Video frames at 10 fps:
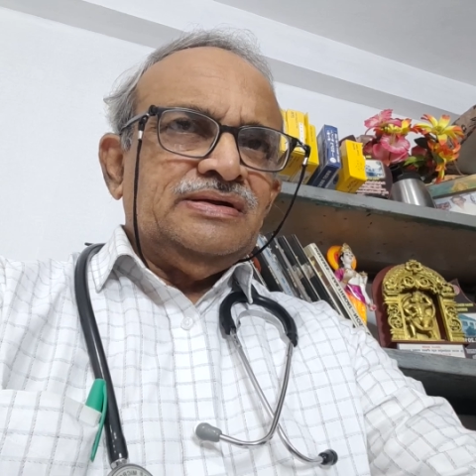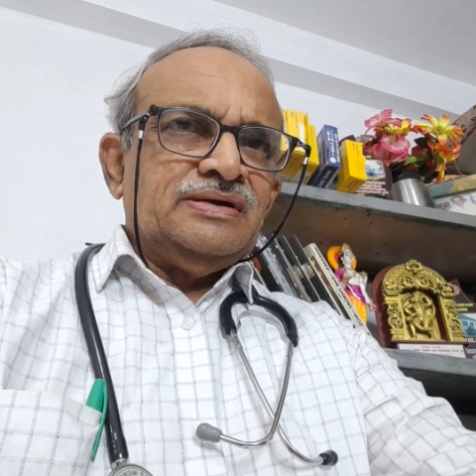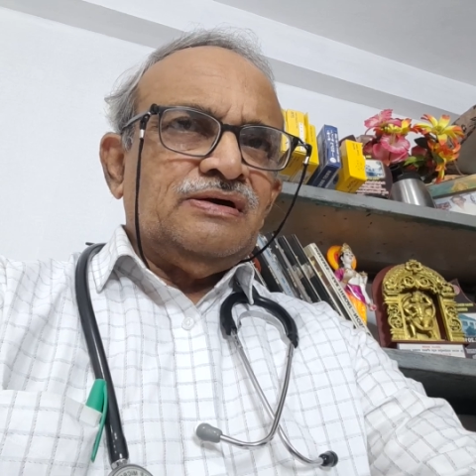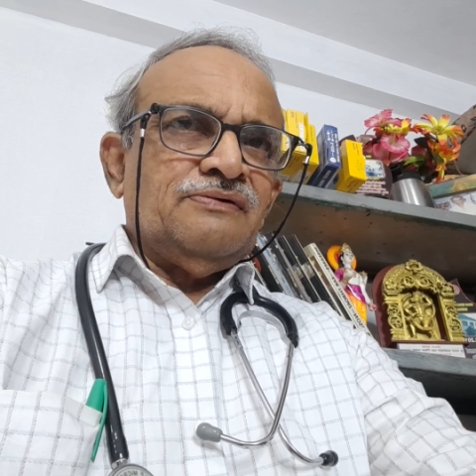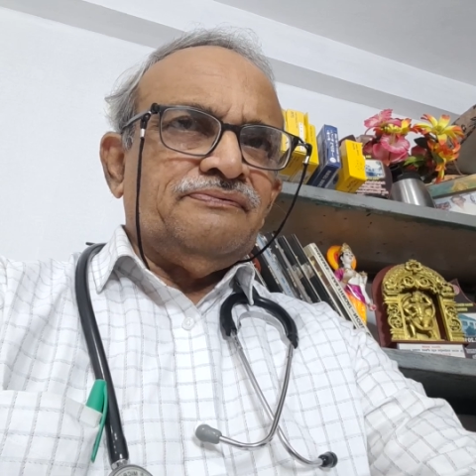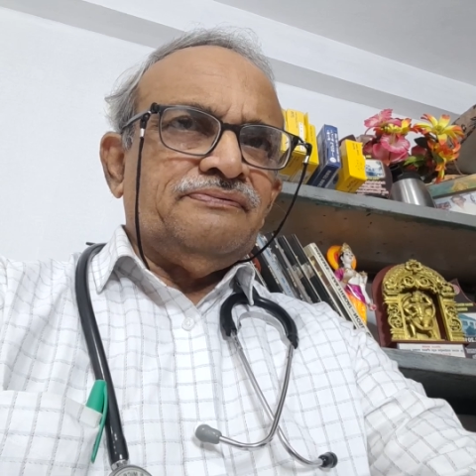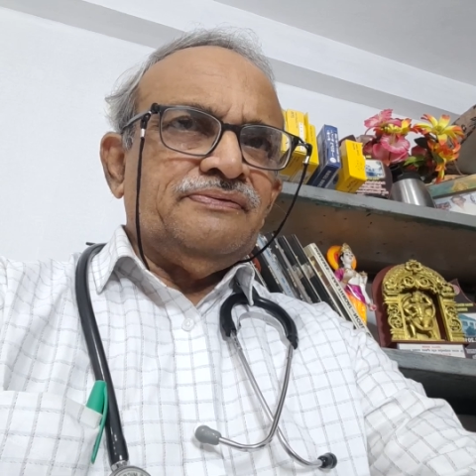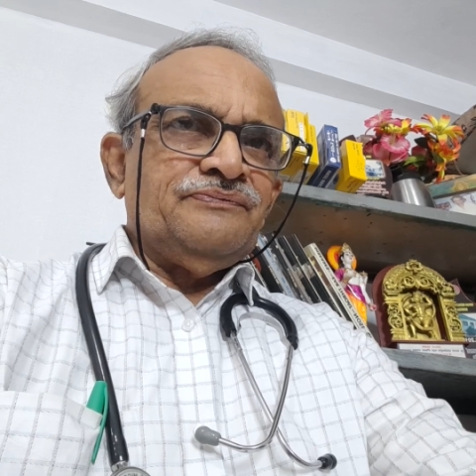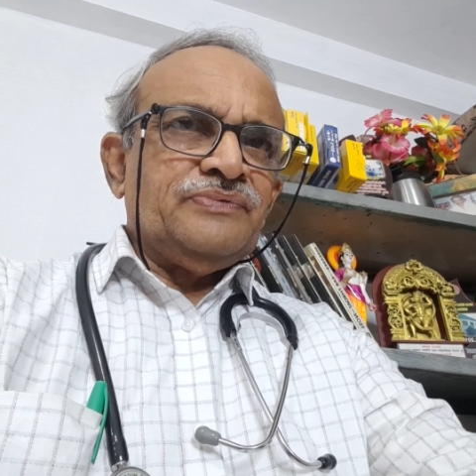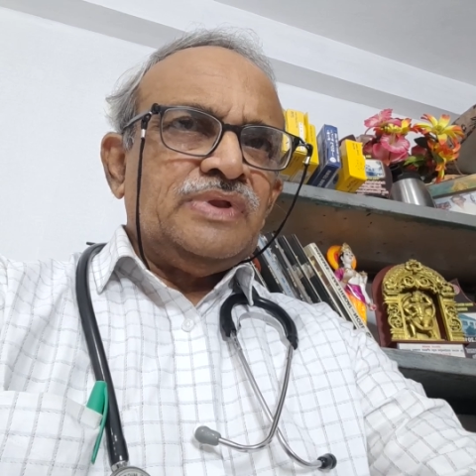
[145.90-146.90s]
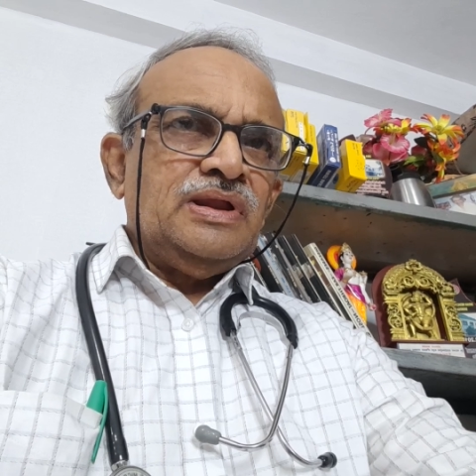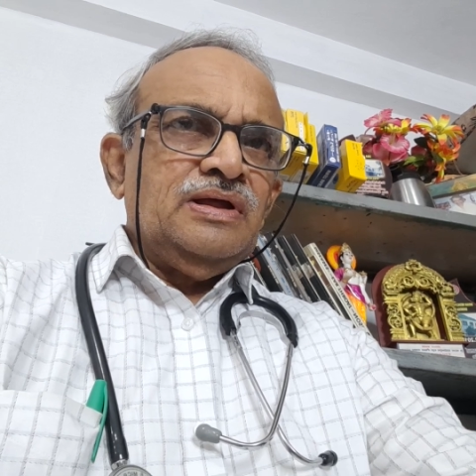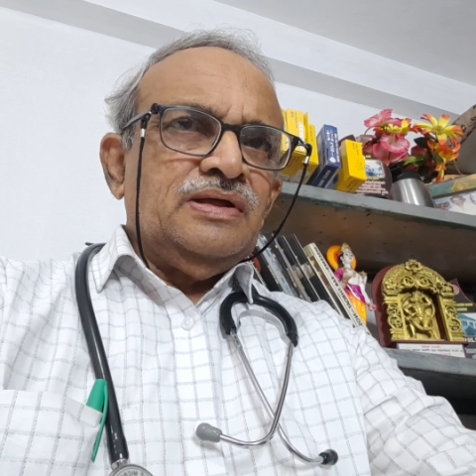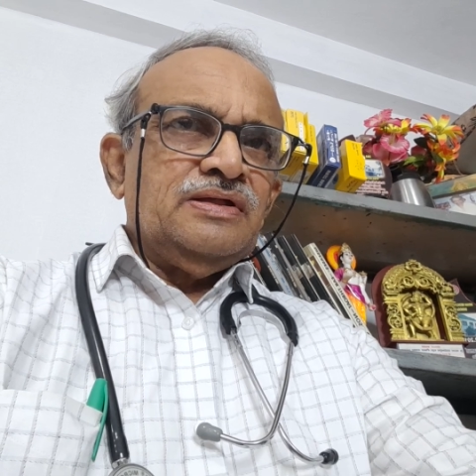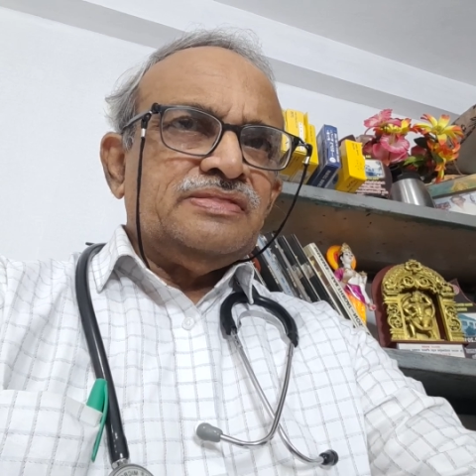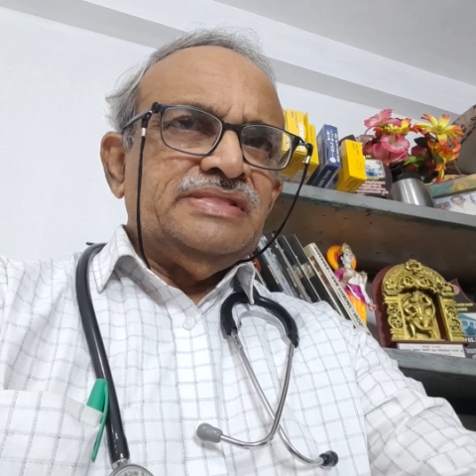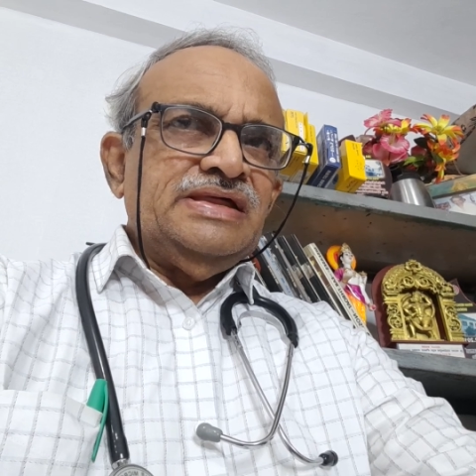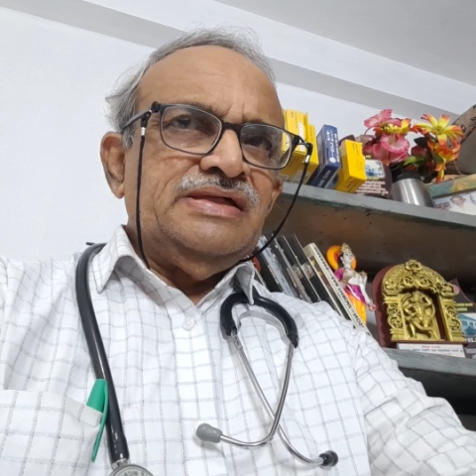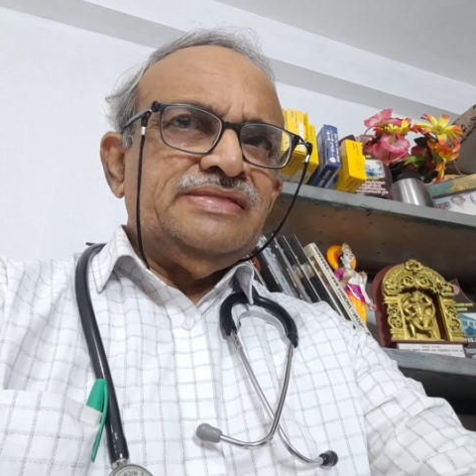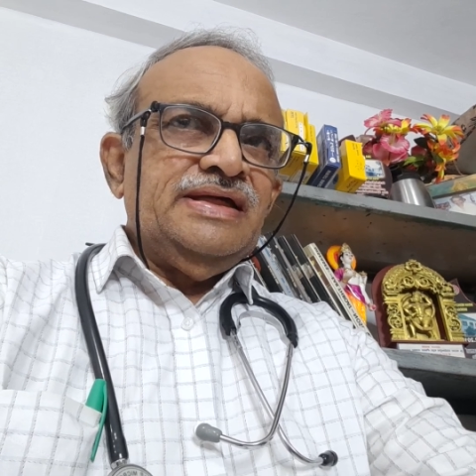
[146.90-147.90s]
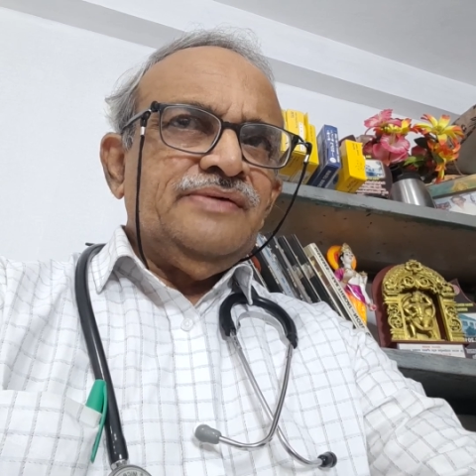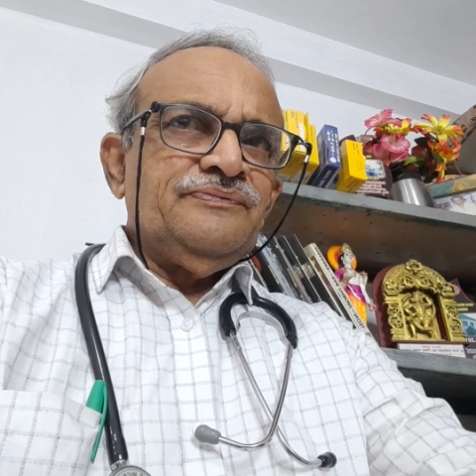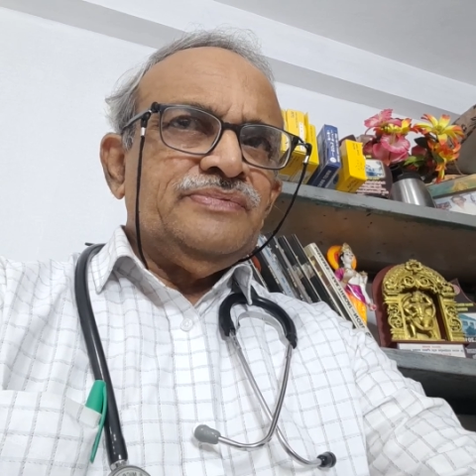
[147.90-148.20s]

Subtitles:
cough, sneezing,